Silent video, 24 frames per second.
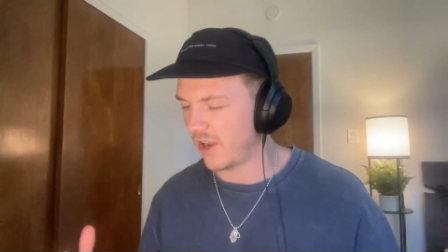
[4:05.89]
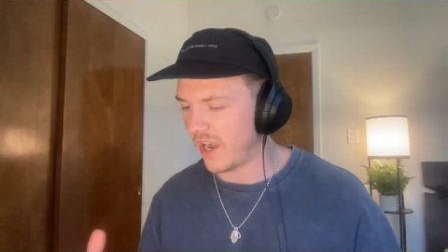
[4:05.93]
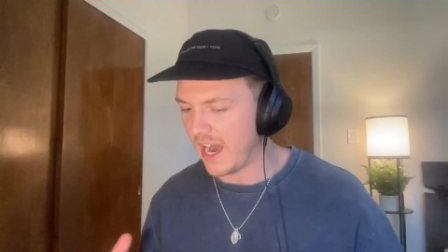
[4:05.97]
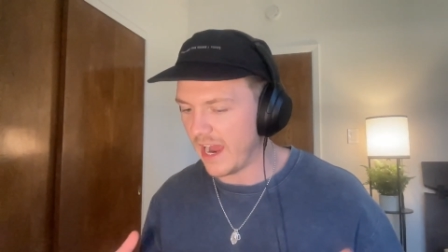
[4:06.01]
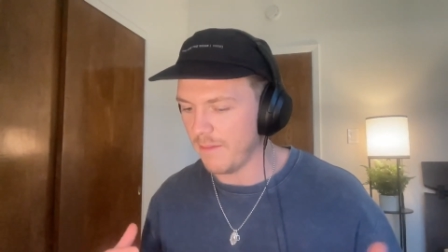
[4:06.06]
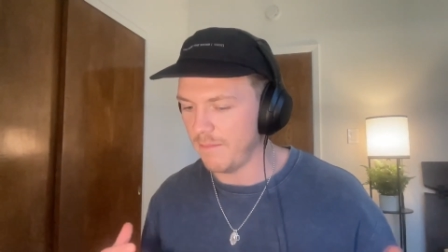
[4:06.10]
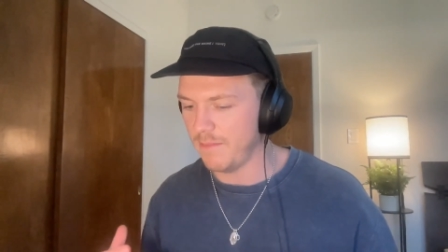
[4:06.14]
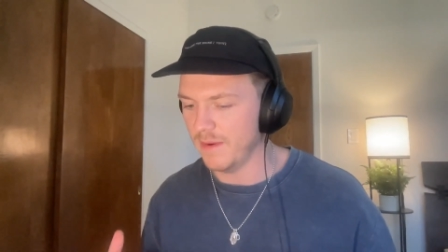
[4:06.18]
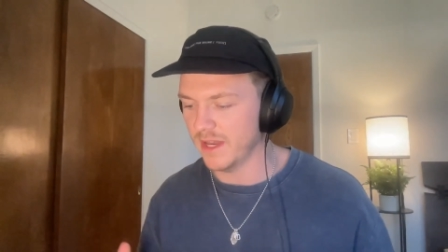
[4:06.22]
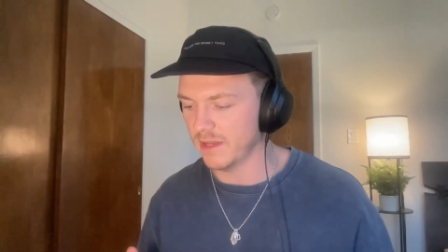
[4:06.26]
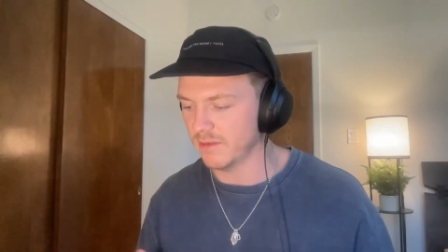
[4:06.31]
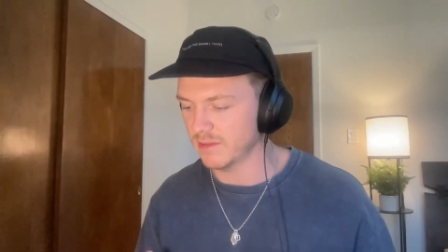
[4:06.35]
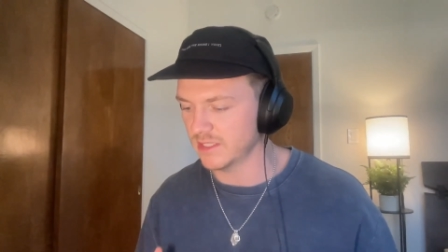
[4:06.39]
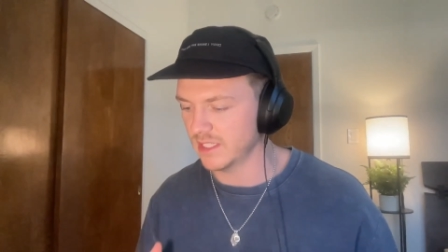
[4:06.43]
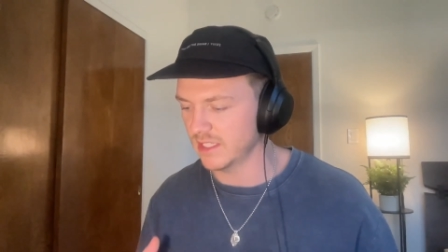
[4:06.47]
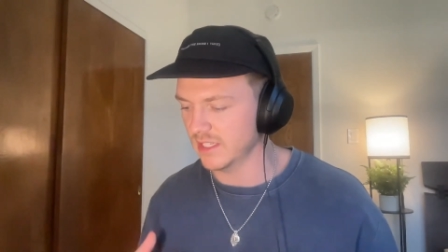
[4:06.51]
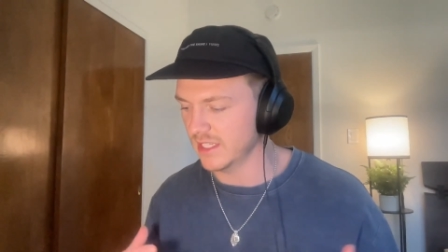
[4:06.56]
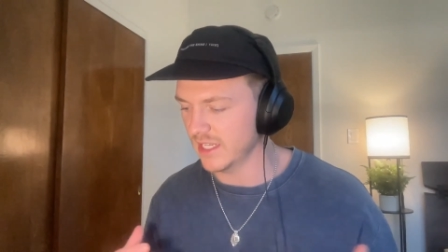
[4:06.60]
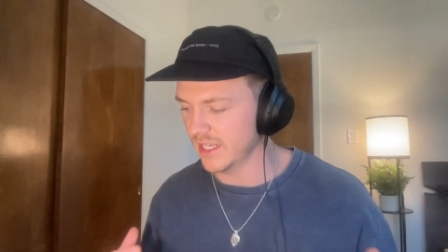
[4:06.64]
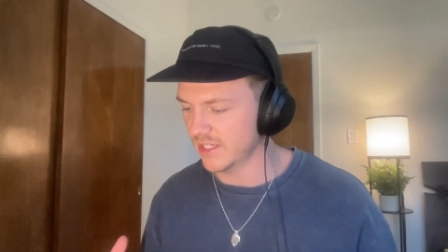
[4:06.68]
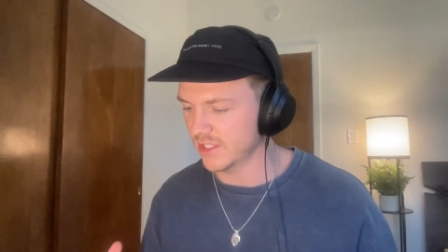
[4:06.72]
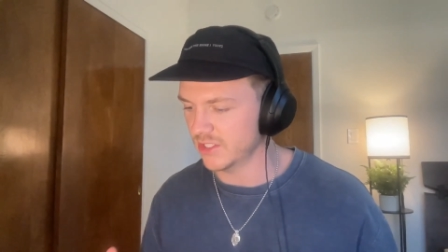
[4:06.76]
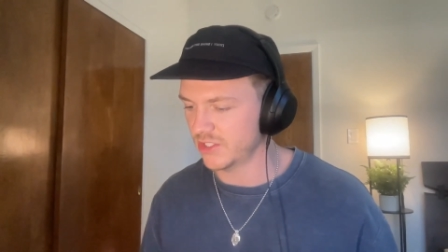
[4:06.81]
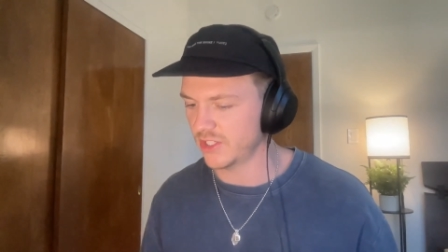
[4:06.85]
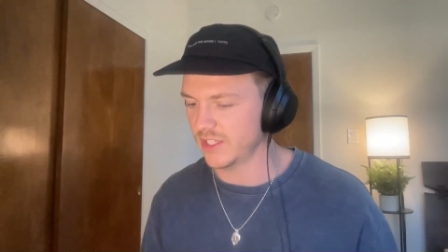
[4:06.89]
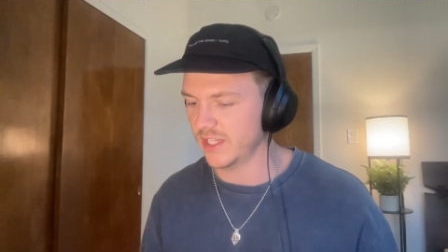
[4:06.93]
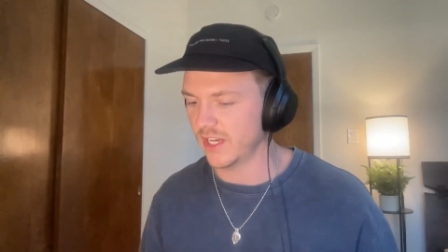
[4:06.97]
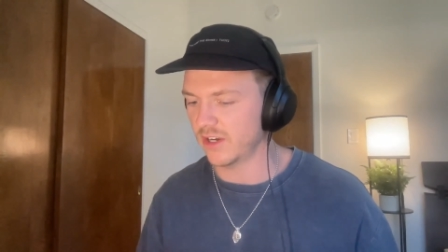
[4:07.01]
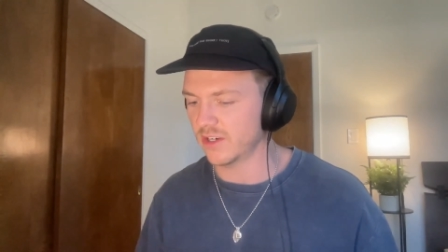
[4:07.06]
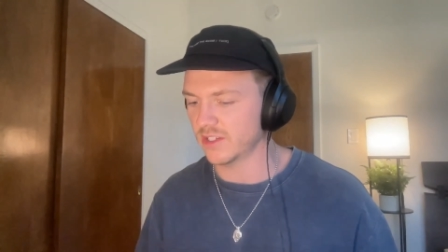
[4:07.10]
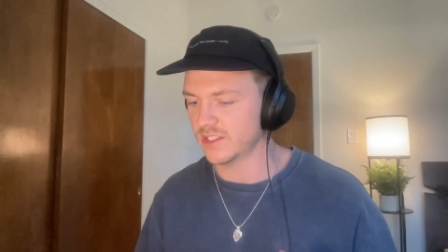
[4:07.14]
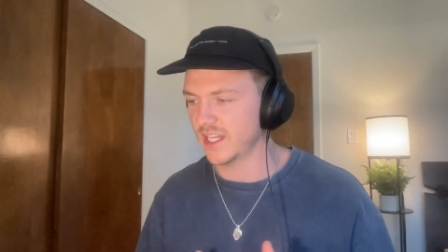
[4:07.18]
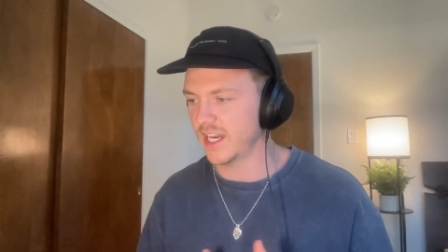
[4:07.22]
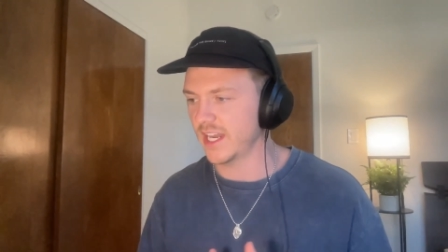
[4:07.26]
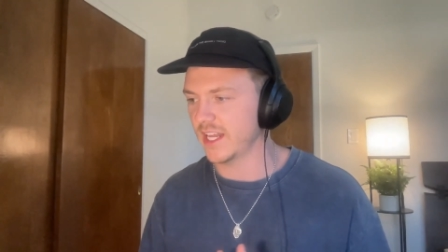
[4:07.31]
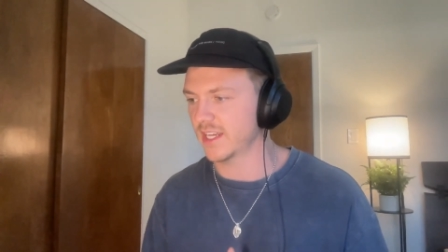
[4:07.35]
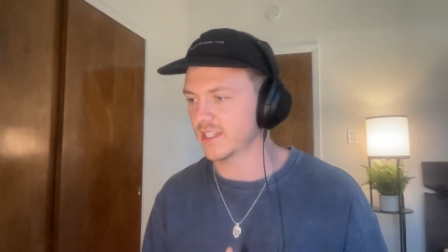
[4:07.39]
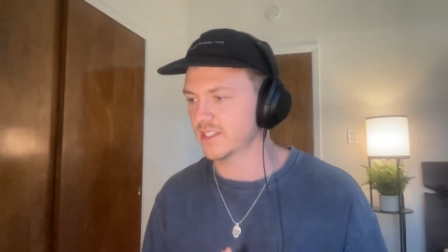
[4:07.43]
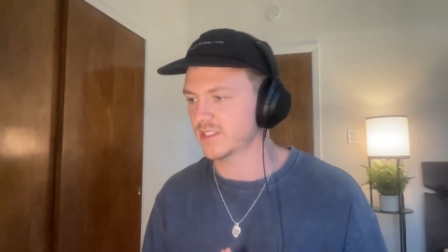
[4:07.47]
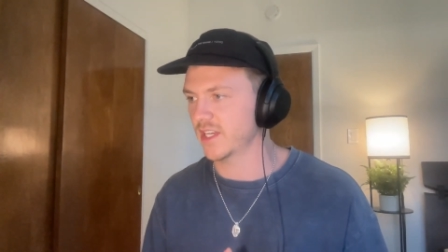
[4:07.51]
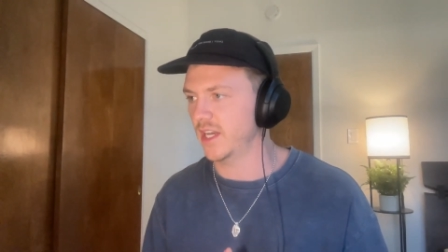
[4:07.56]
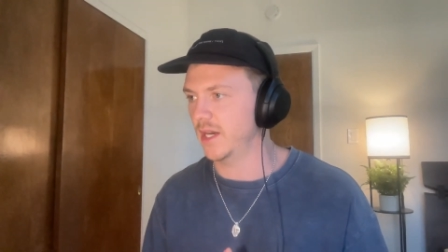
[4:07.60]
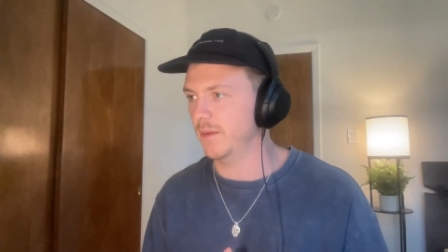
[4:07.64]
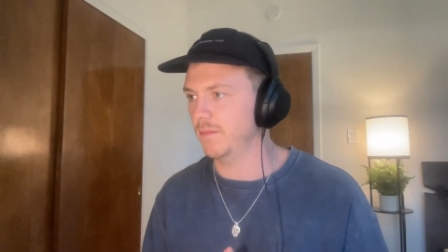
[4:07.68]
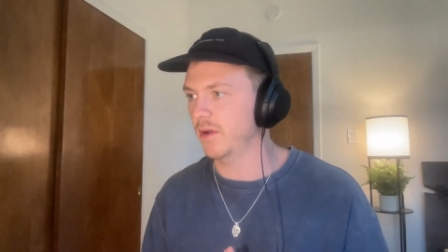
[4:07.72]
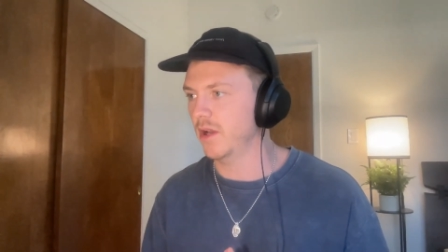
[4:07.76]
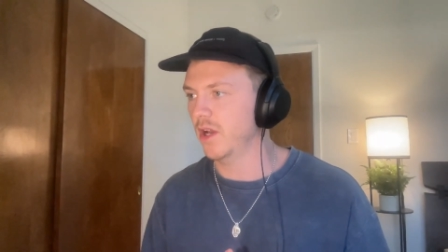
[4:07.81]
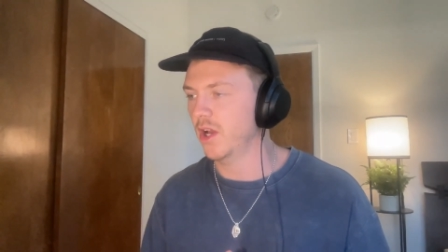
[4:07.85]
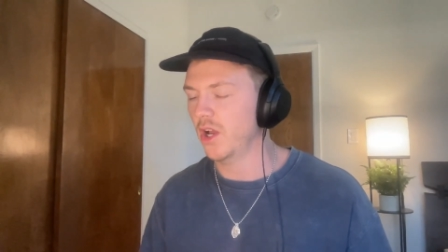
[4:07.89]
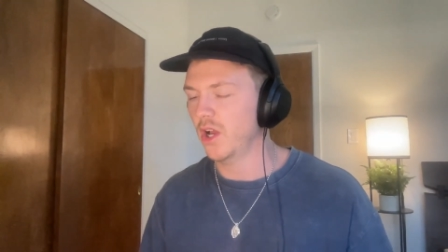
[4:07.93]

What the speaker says: happening within the industry that are setting us up